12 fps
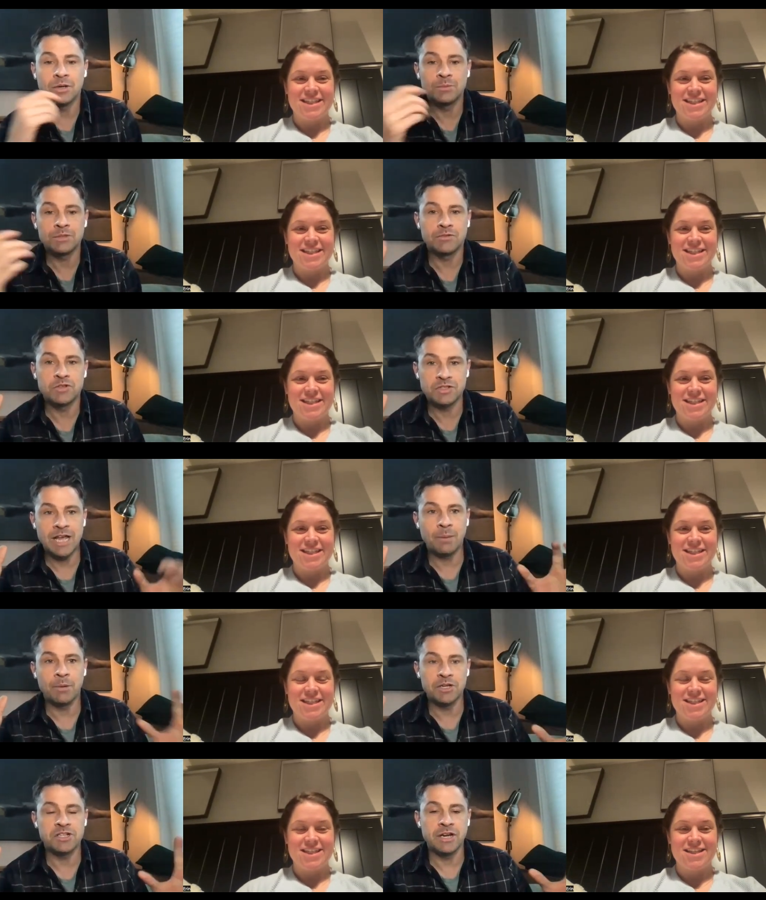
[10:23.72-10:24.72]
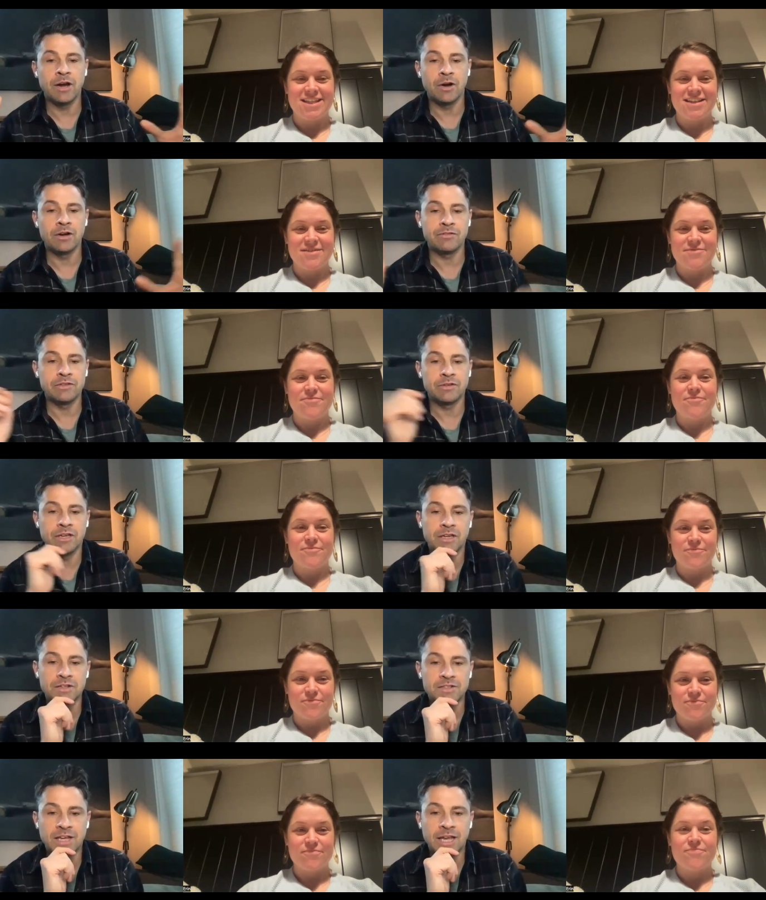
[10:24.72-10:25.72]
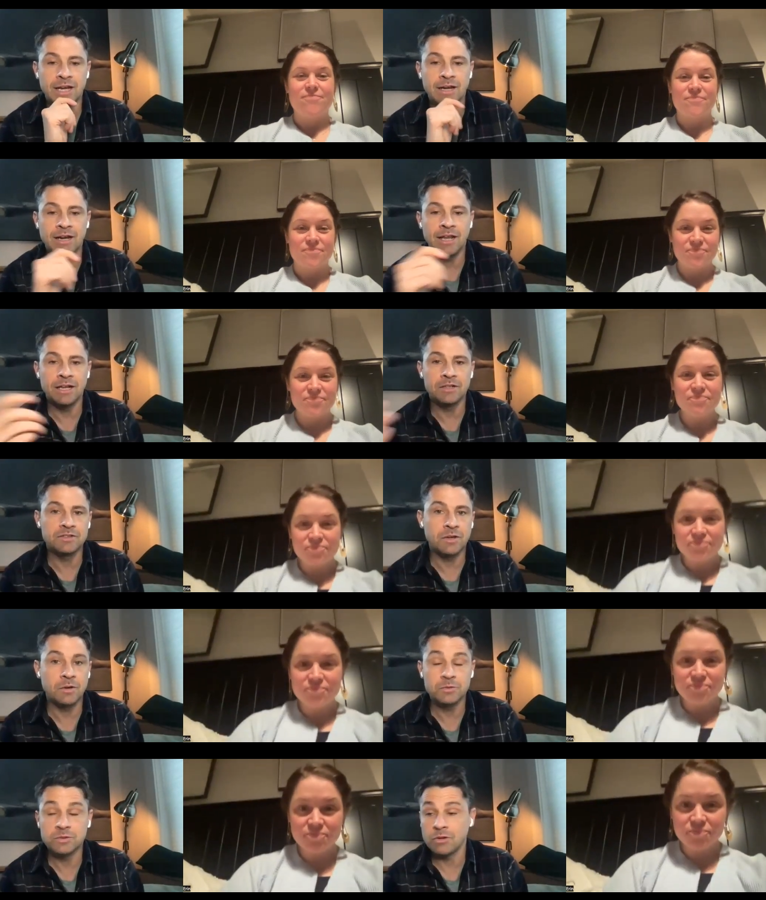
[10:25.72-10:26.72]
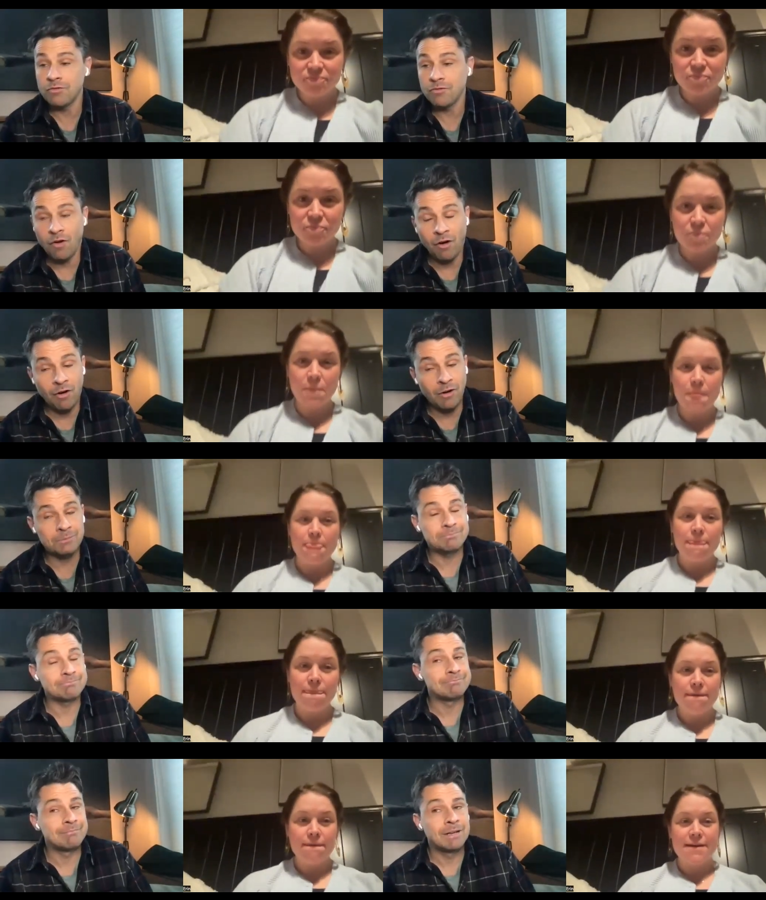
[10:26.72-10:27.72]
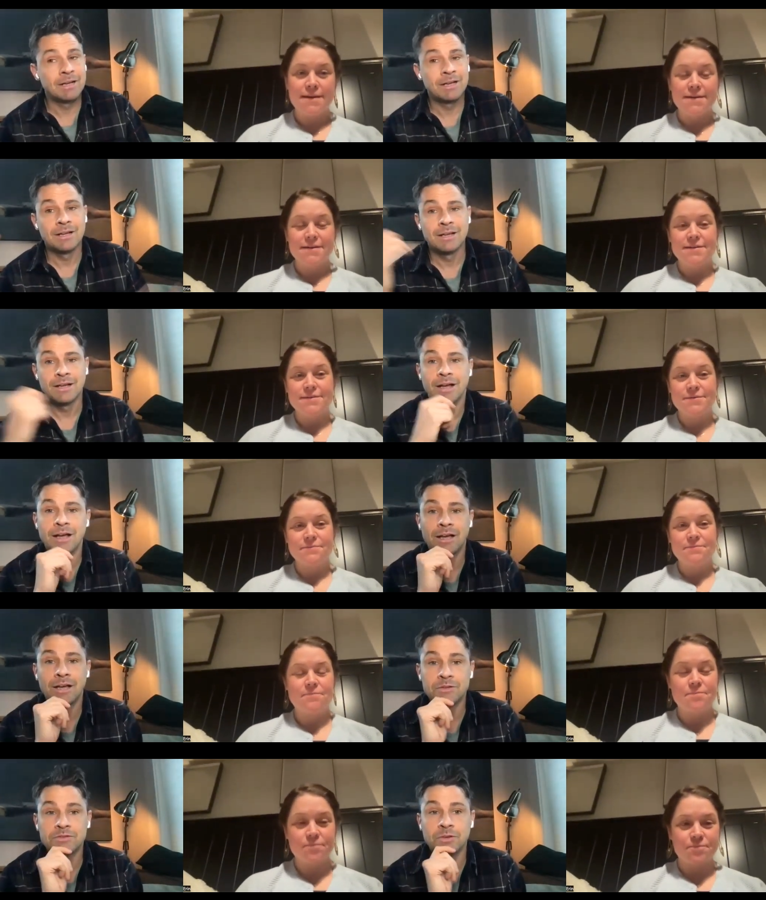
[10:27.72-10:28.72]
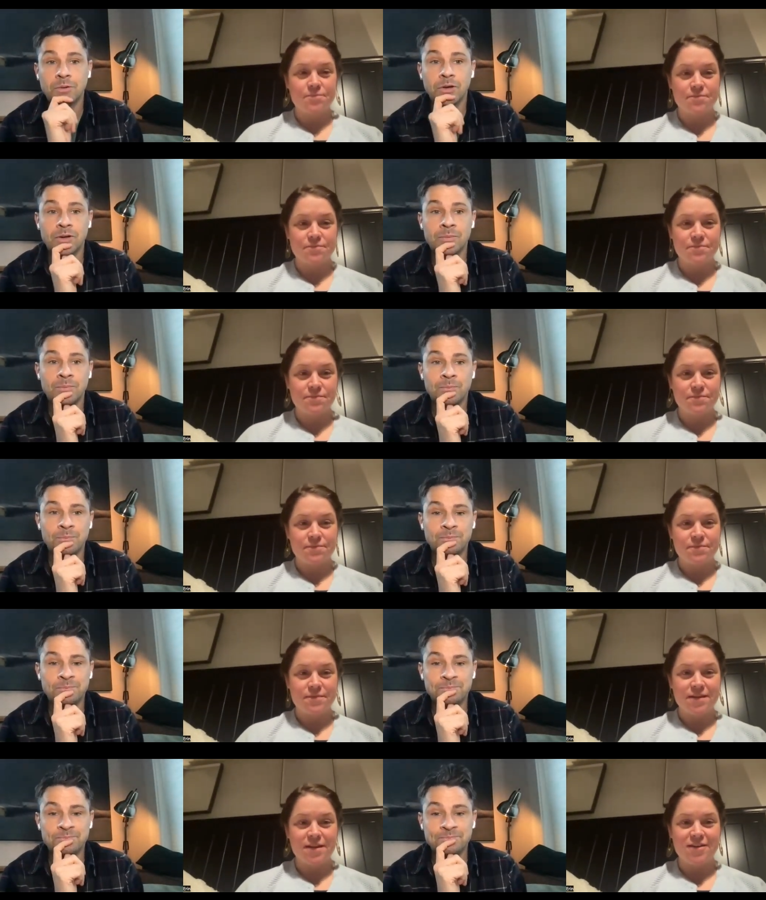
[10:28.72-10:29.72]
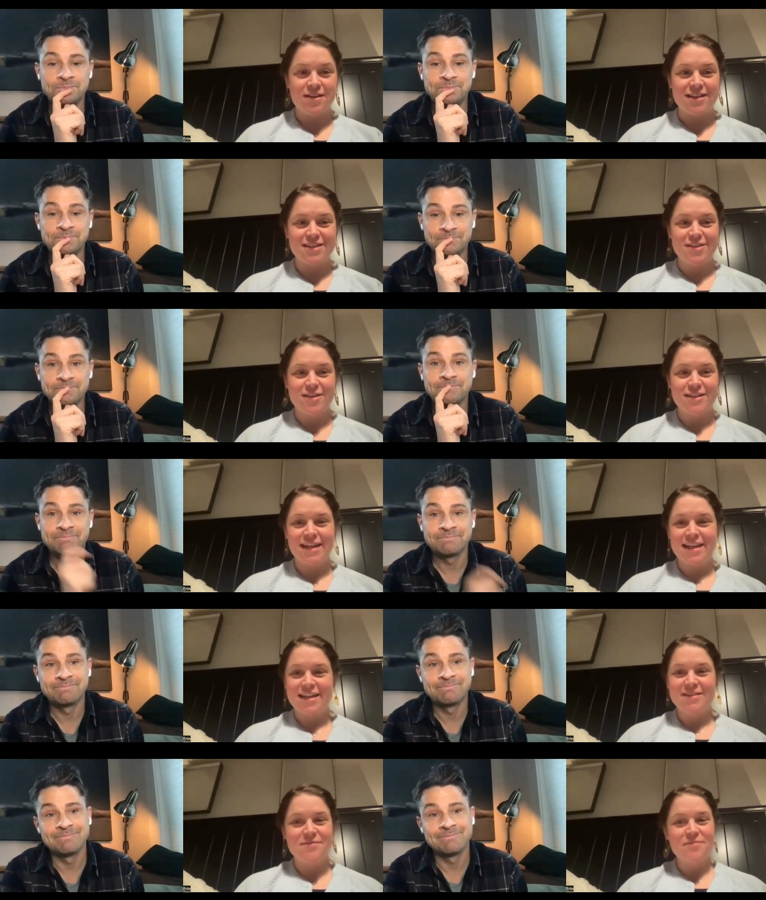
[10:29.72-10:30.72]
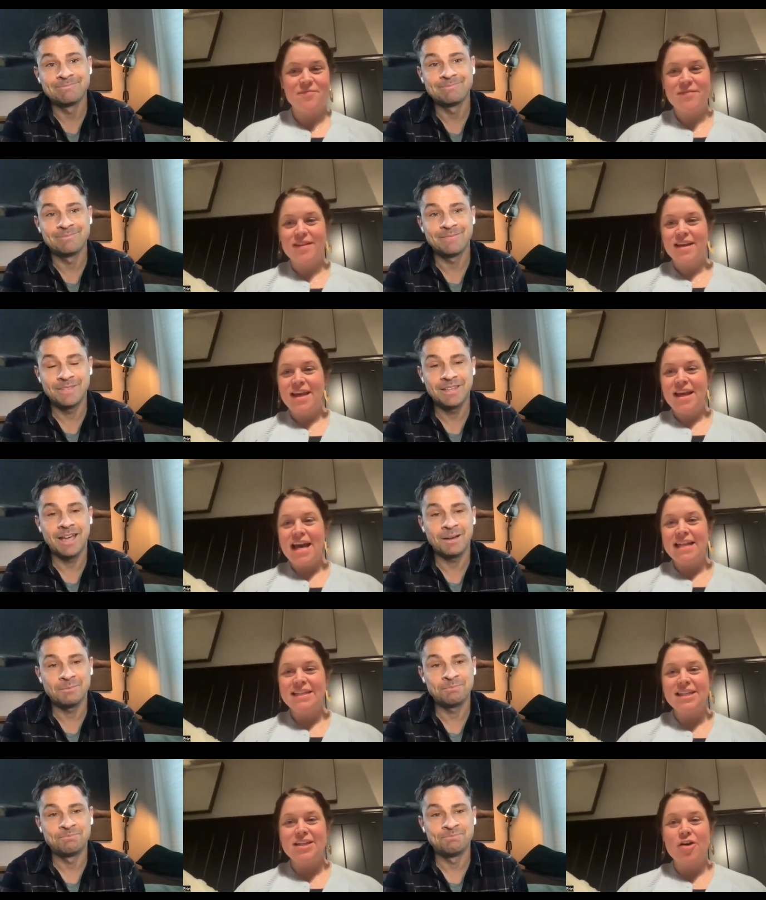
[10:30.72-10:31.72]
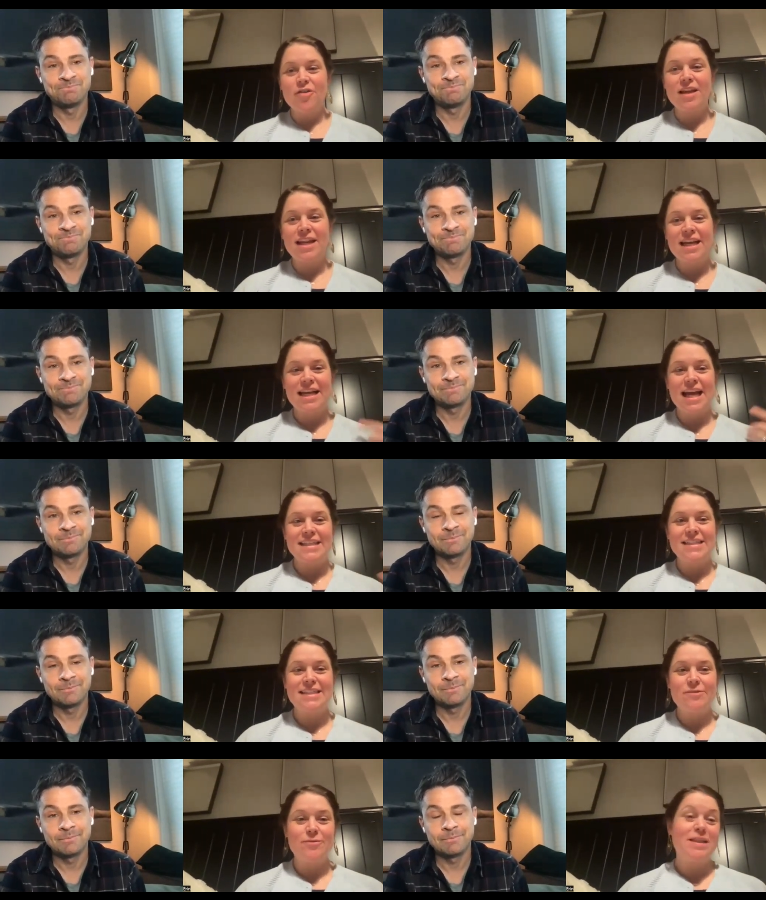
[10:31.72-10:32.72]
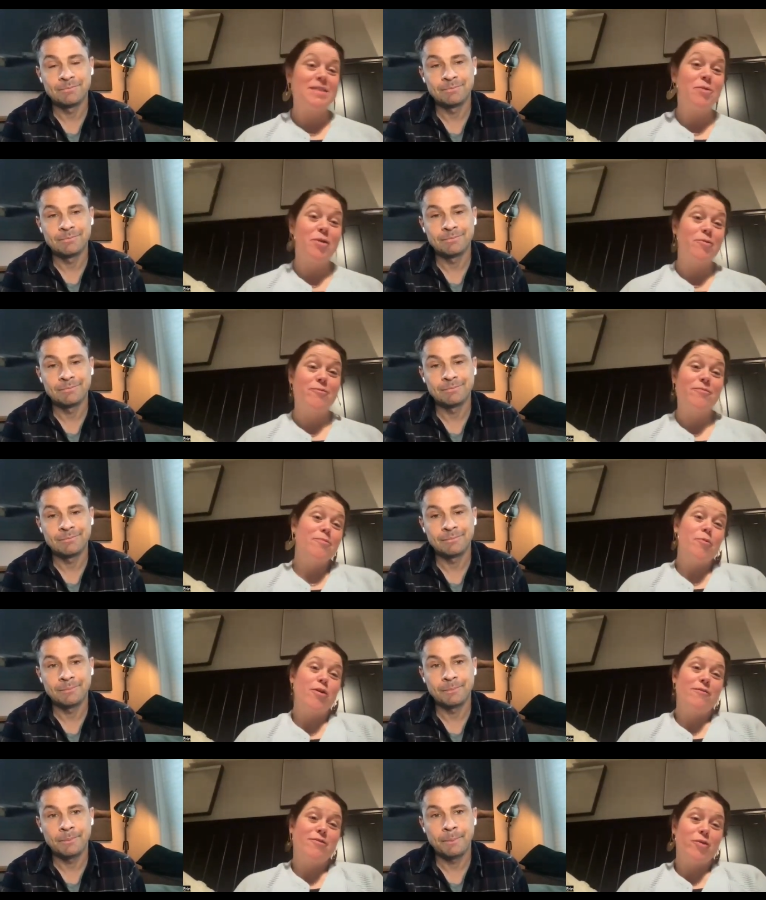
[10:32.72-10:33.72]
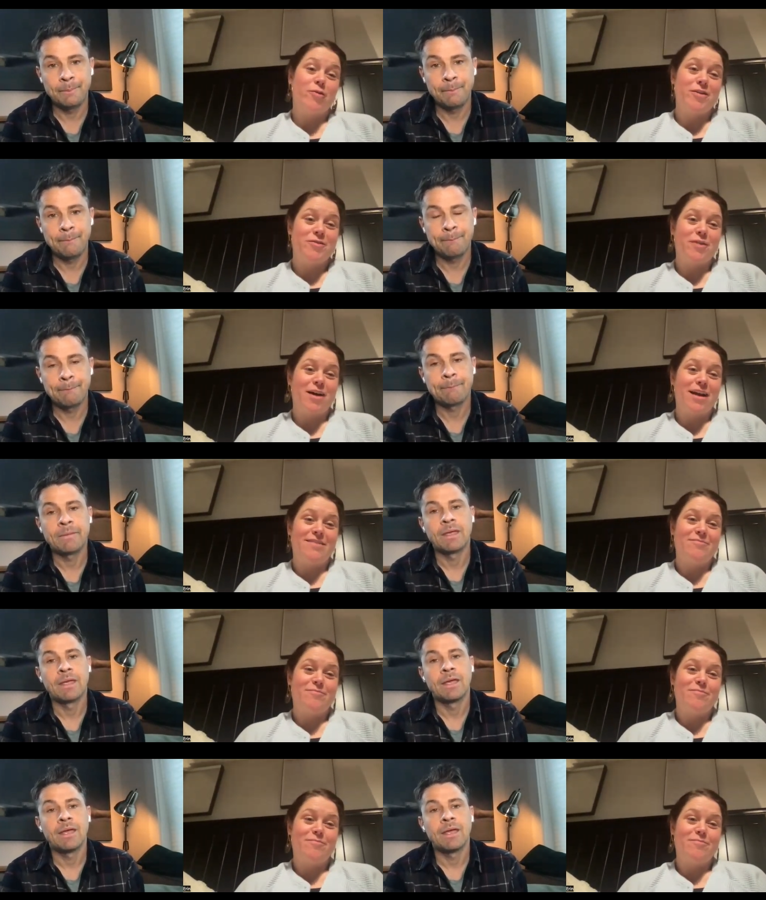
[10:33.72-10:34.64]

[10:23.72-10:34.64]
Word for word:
Speaker 1: terms of just how much narrative you can contain. And so, so far, uh, so good.
Speaker 2: Oh, that's so exciting. Yeah. And to know that it gets to reach more more viewers, right?